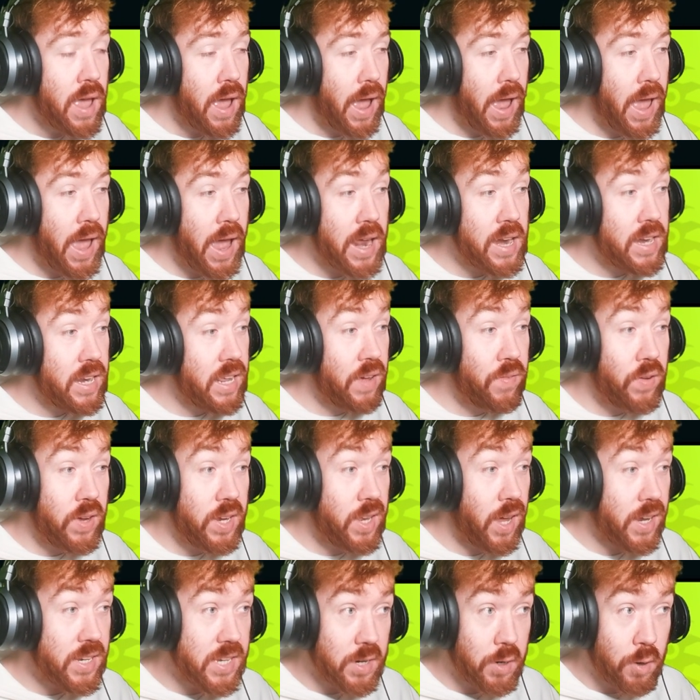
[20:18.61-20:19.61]
And if he
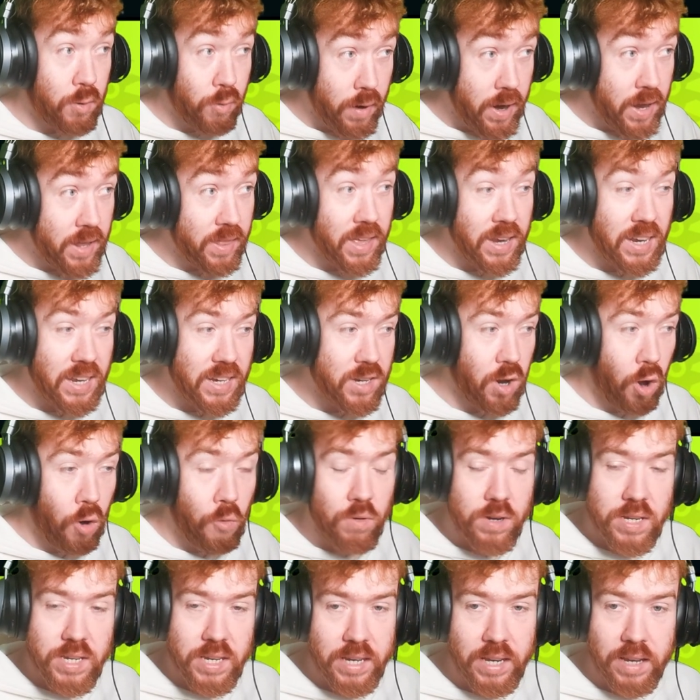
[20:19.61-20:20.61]
doesn't crit, then he's
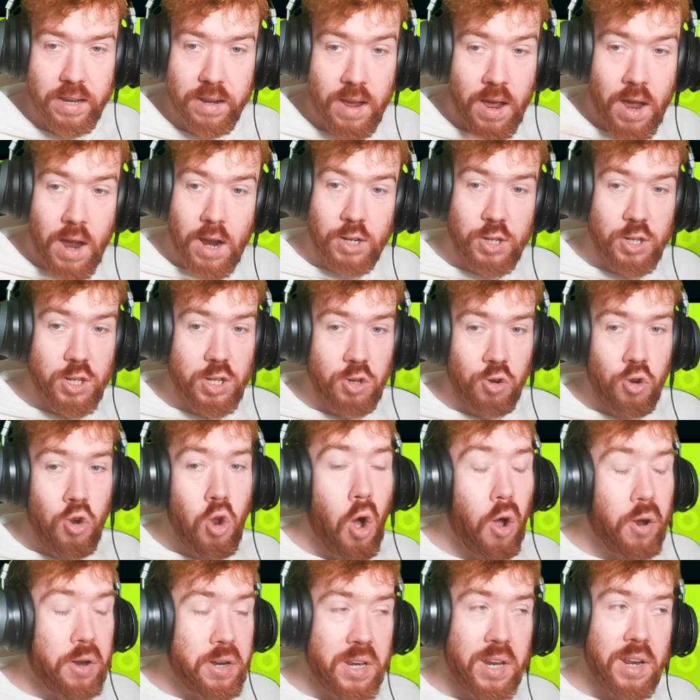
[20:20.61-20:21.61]
obviously just
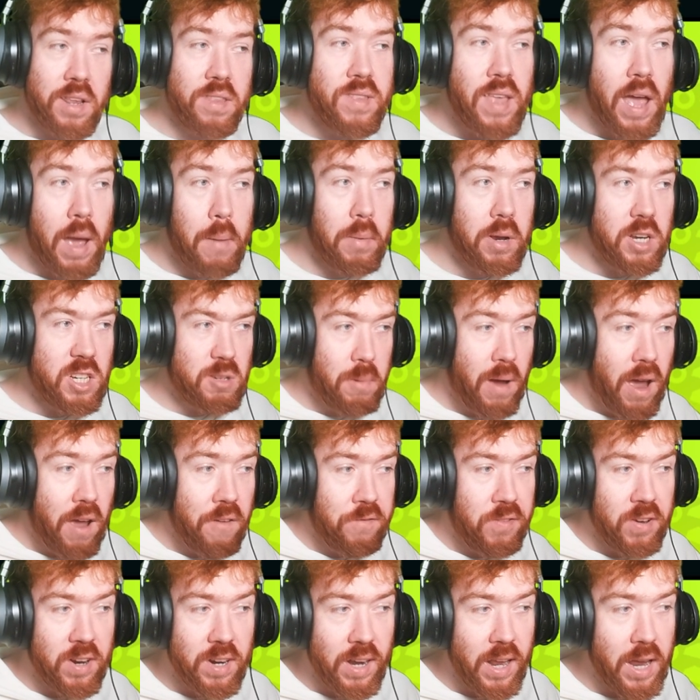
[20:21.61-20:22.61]
not dealing damage. But I
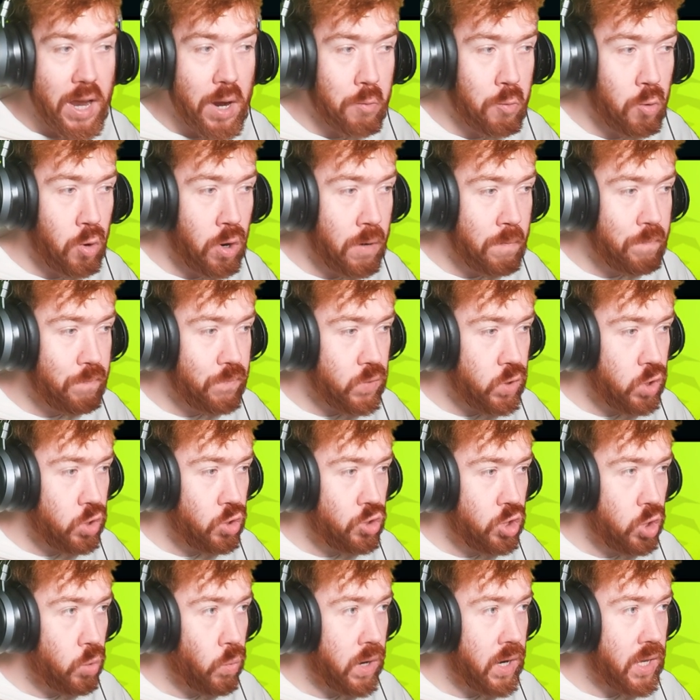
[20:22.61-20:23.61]
think later on, you
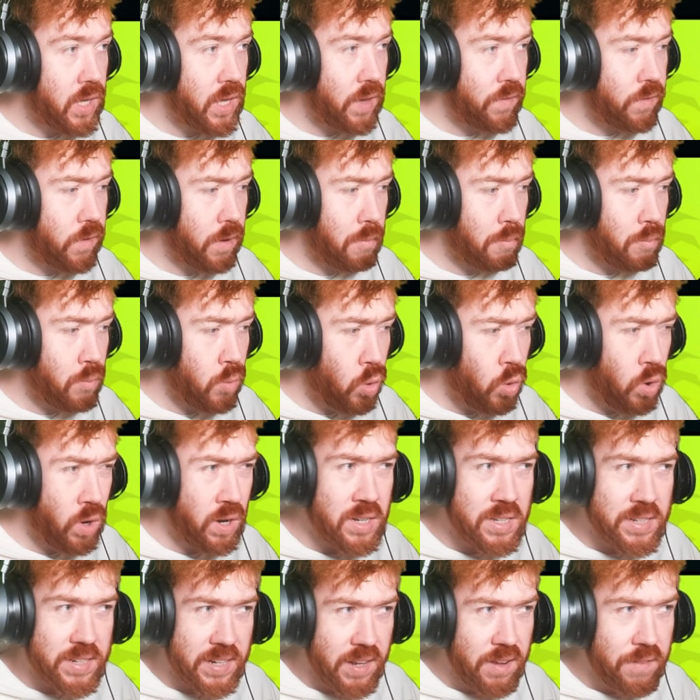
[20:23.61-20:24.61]
do want to give him more
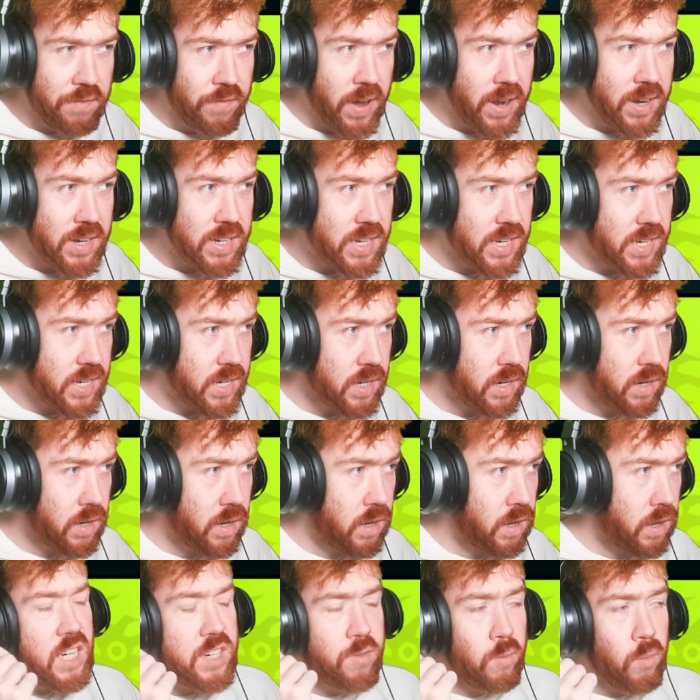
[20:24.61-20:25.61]
defense.
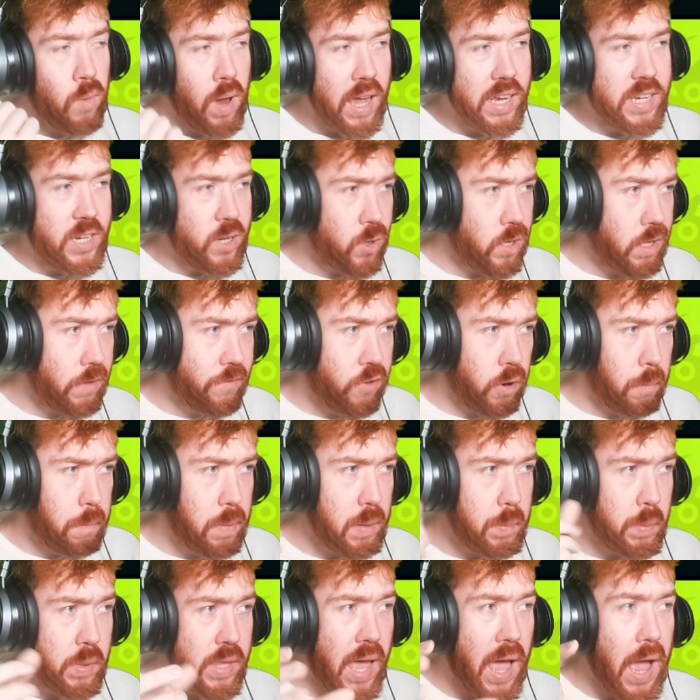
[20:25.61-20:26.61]
At least from what I saw, for
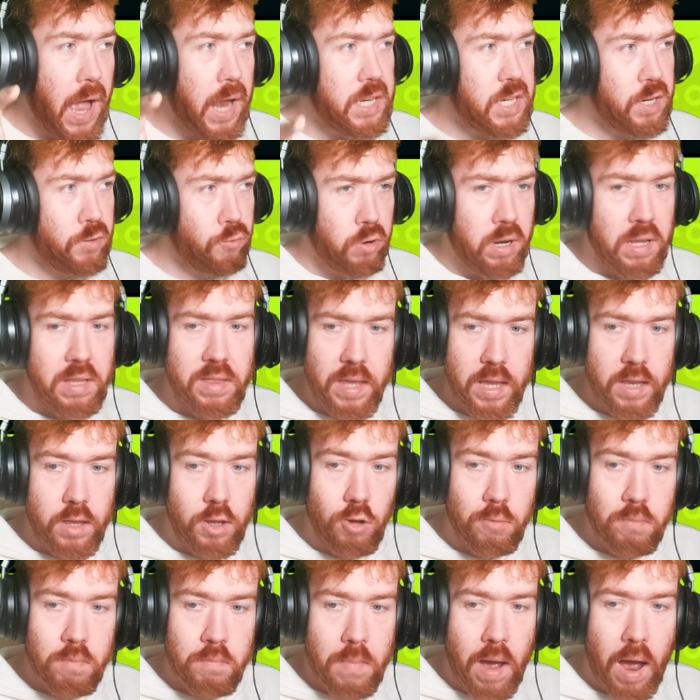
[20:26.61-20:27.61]
people that actually really did
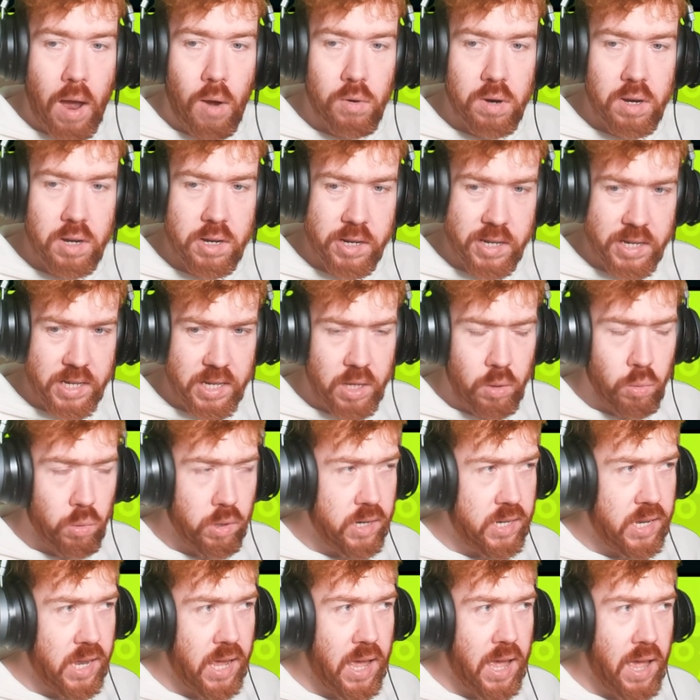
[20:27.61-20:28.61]
dupe him out, because he
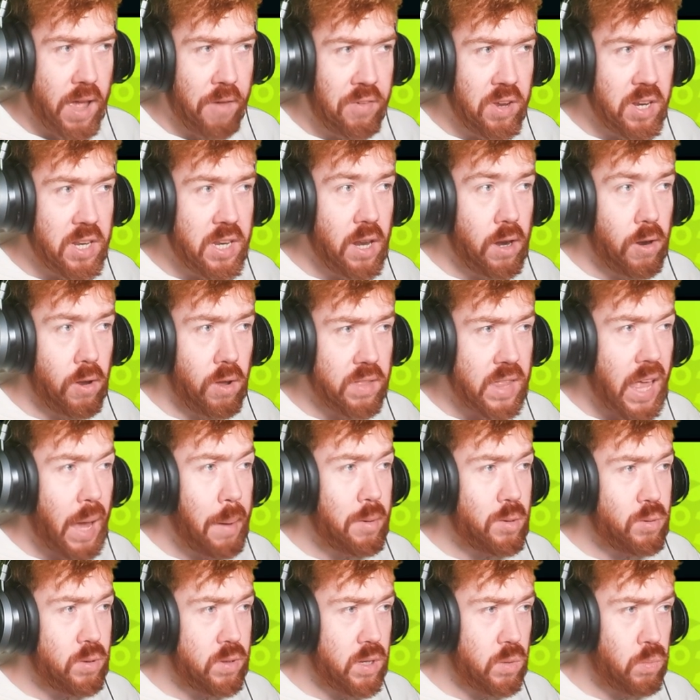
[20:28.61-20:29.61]
was, I think, dealing a lot of
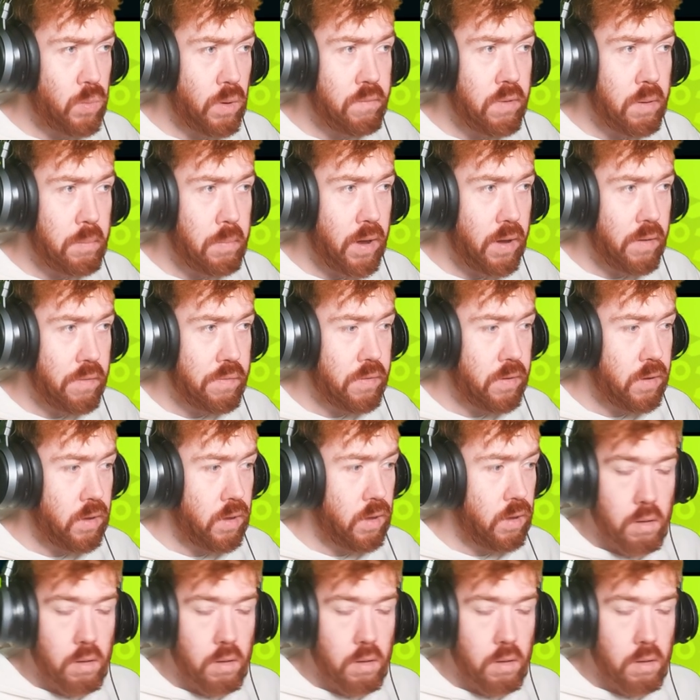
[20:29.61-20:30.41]
damage with this Wither buff.